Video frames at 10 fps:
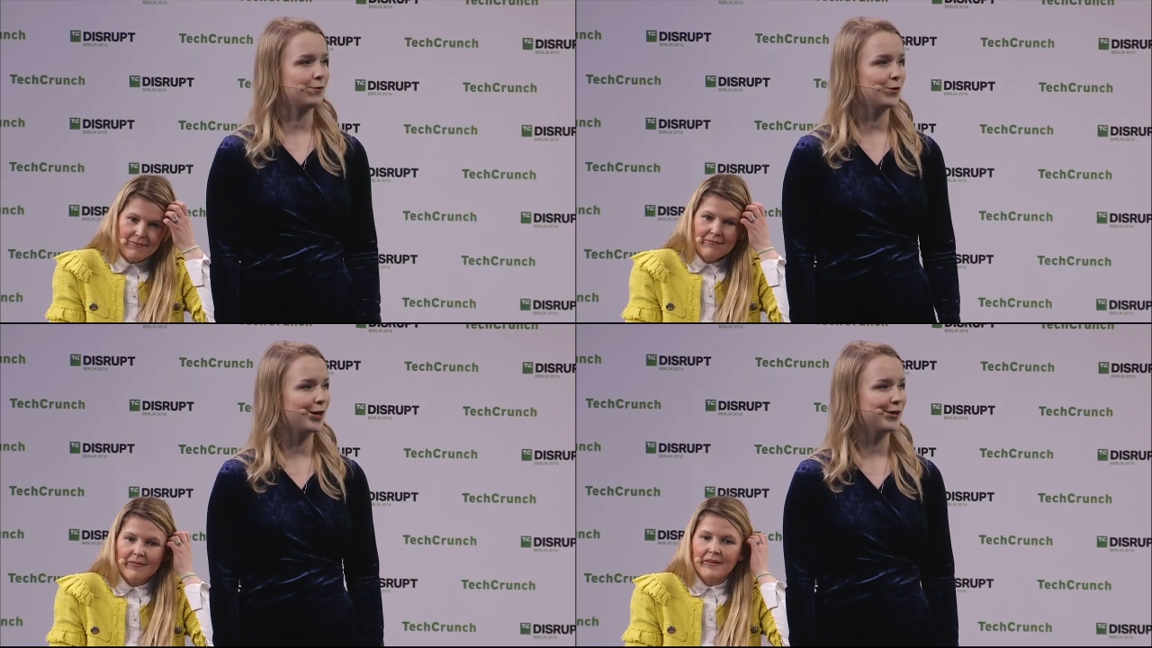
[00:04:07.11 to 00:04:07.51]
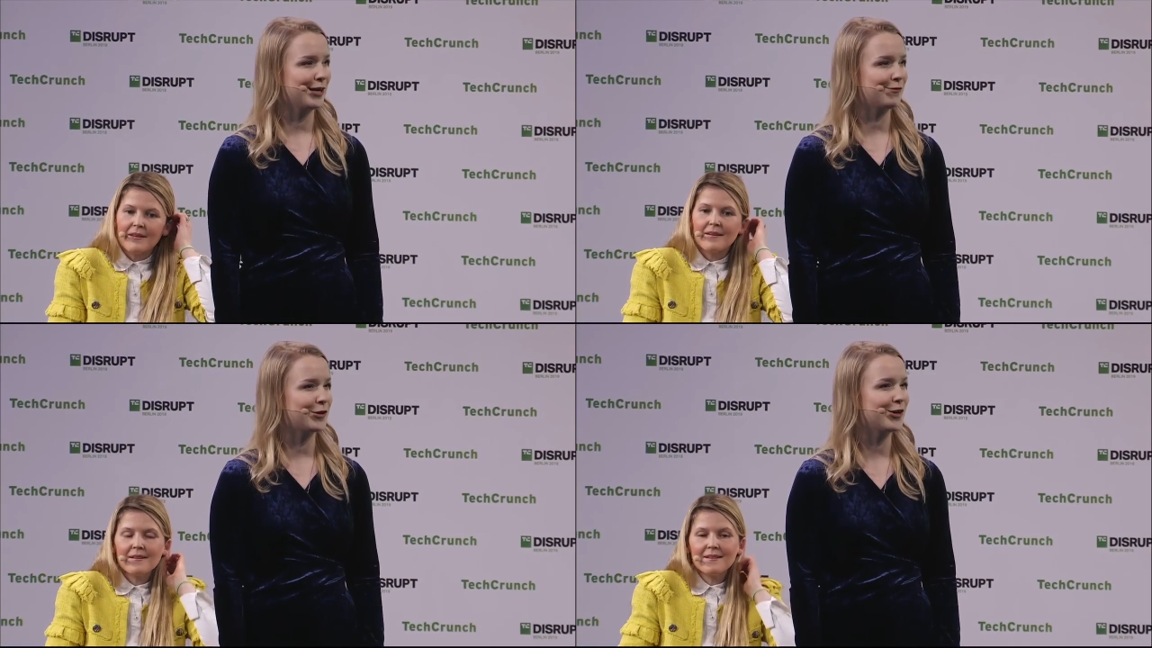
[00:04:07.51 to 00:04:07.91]
Speaker 1: you are,
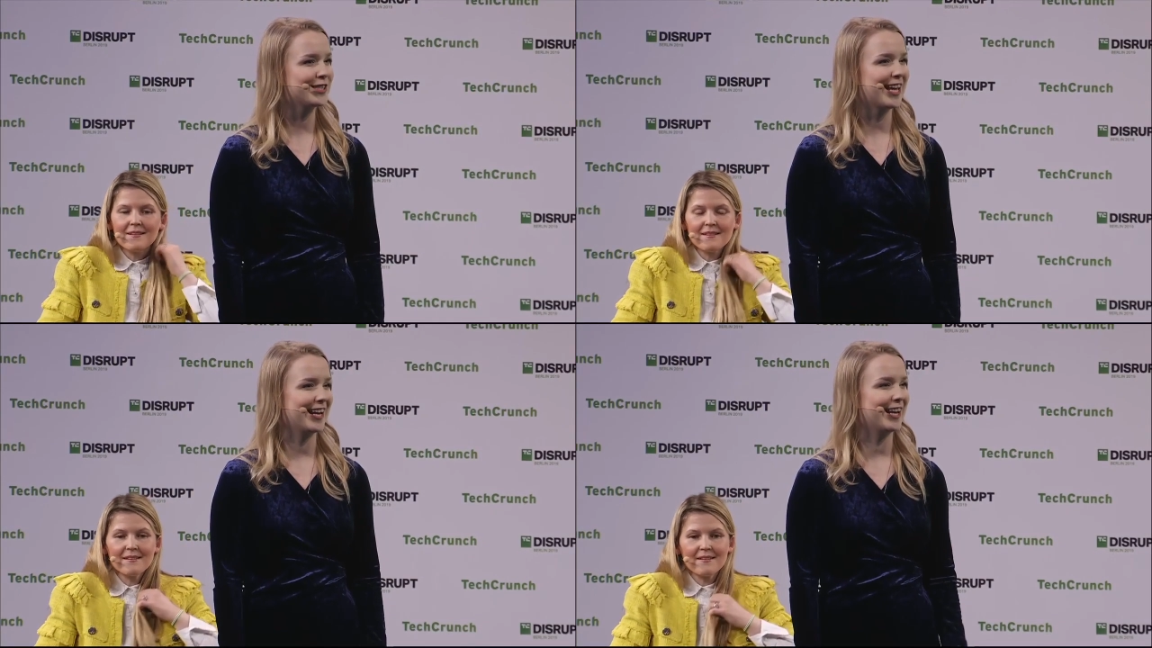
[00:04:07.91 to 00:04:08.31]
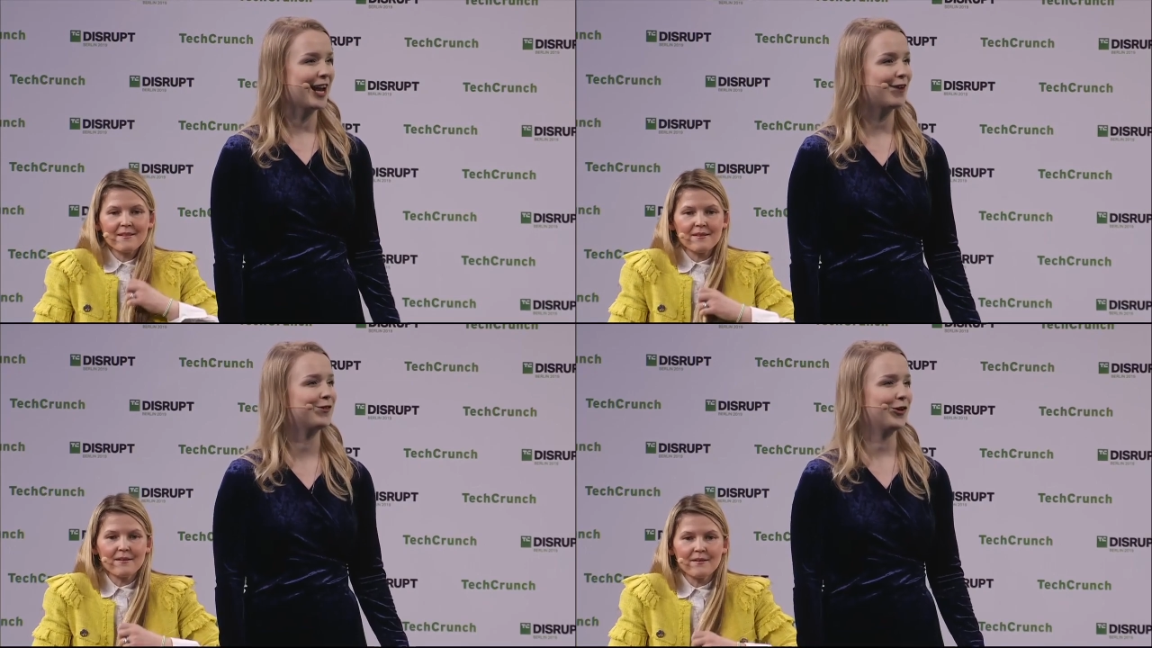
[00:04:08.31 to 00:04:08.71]
if you're not getting
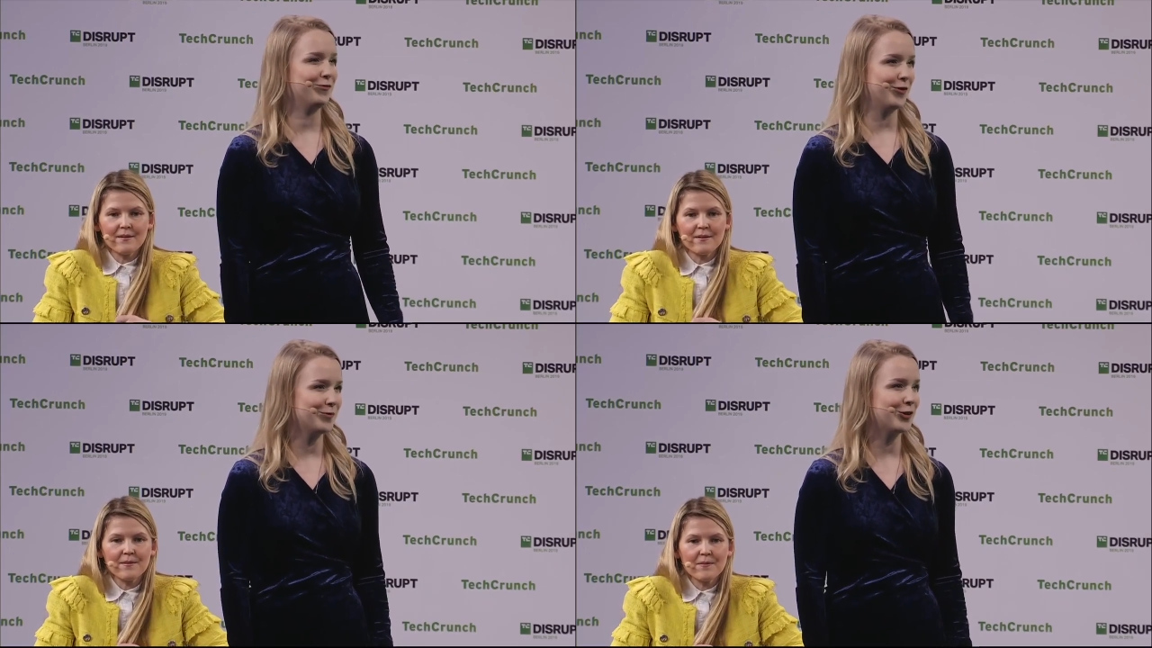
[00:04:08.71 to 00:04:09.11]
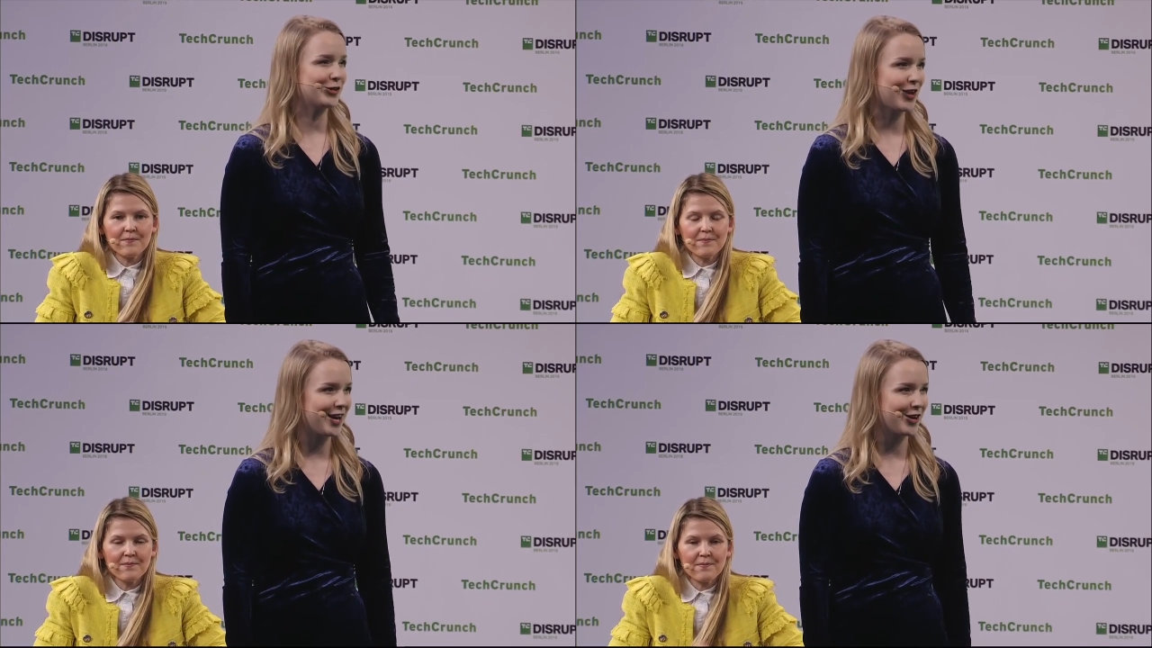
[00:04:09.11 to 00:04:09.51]
enough from your
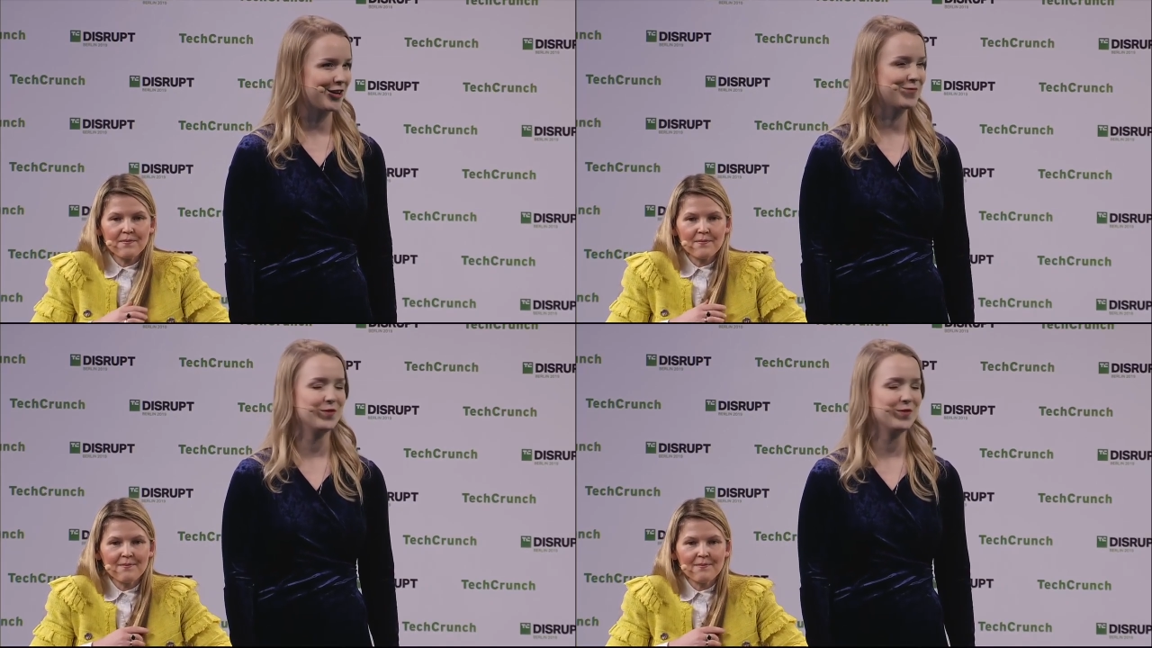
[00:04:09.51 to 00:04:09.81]
tracker,